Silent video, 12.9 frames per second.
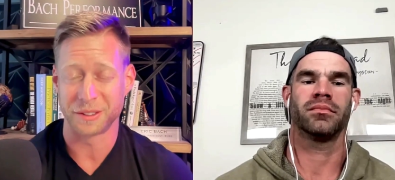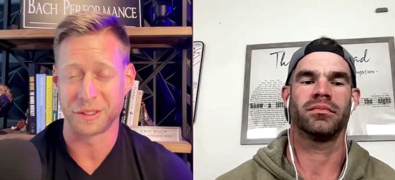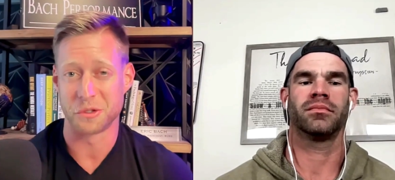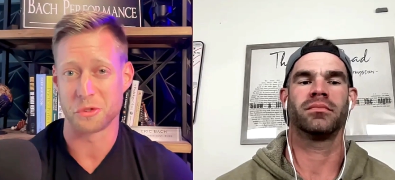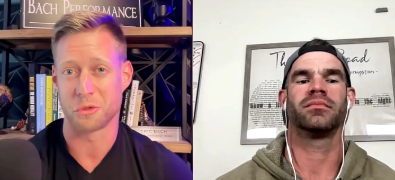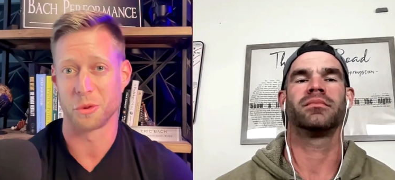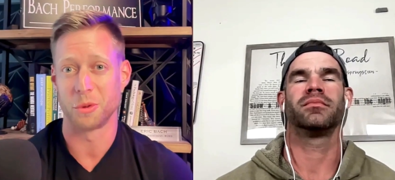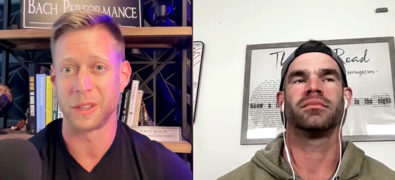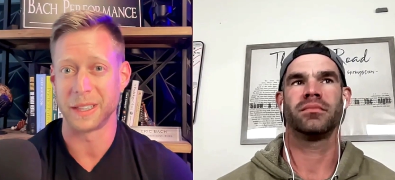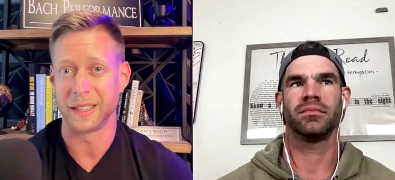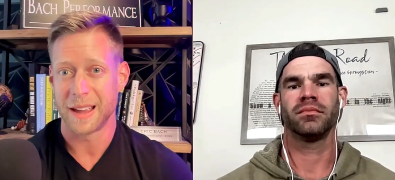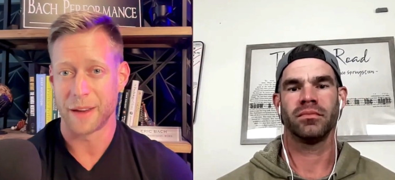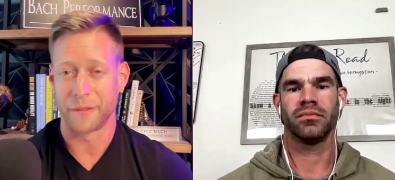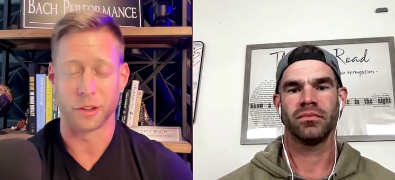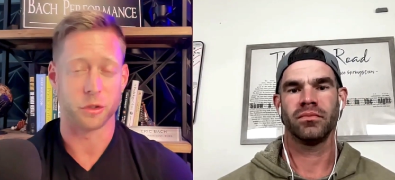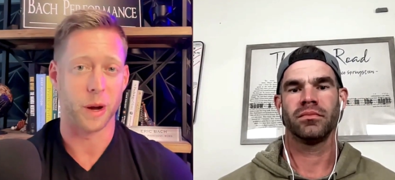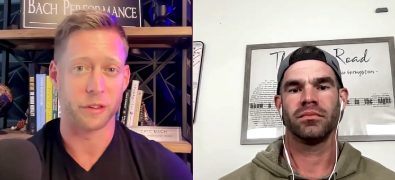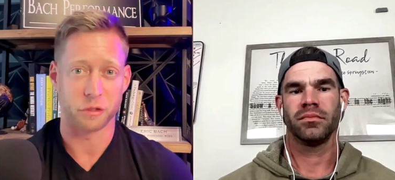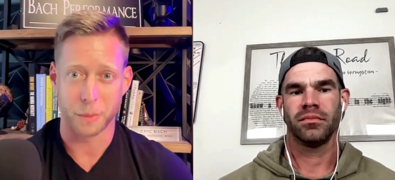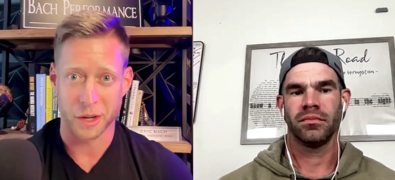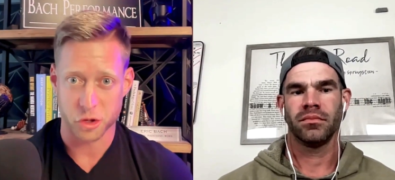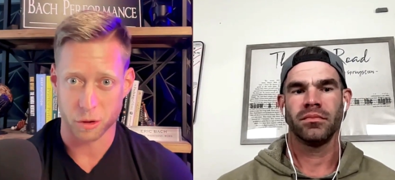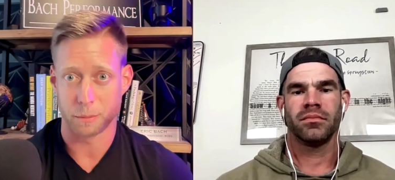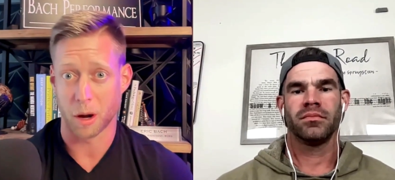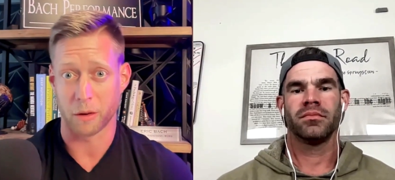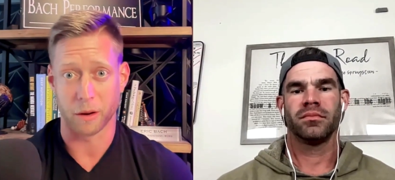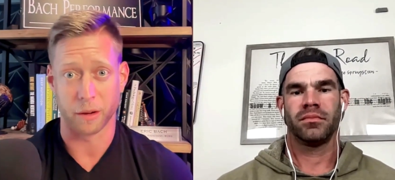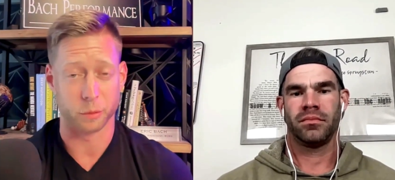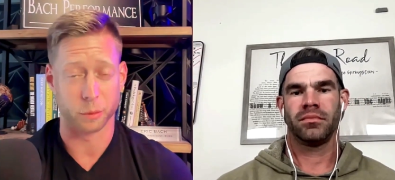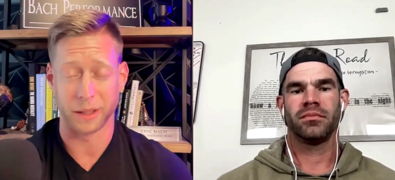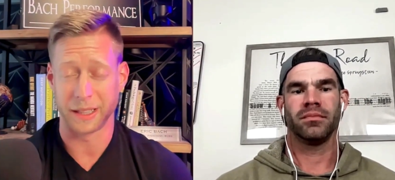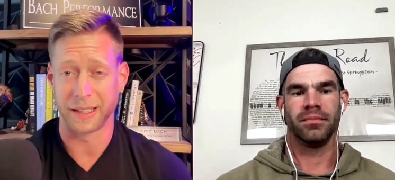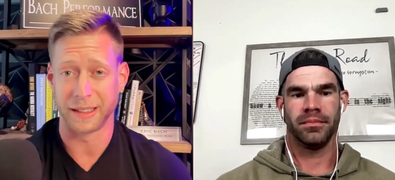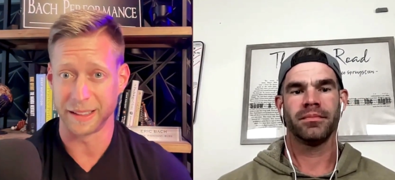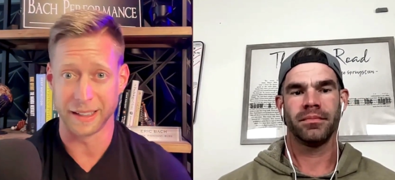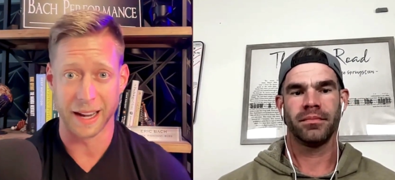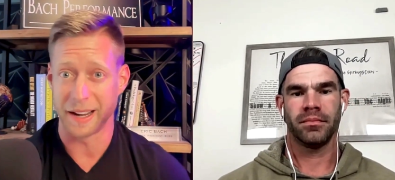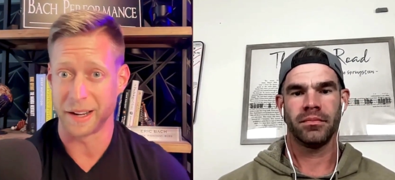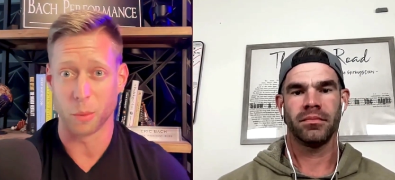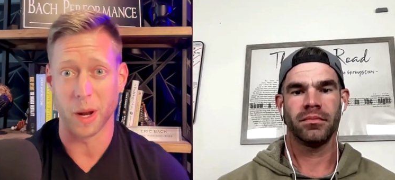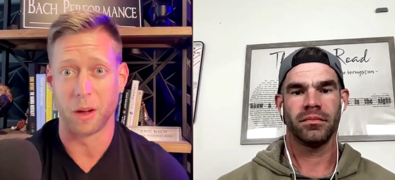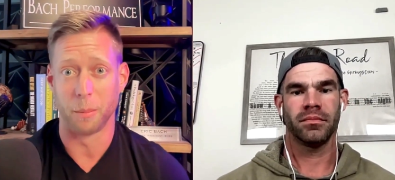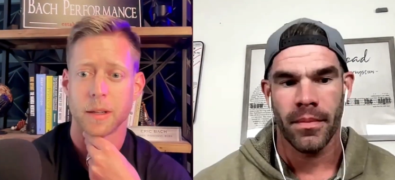Speaker 1: to truly have a transformational progress really in any realm.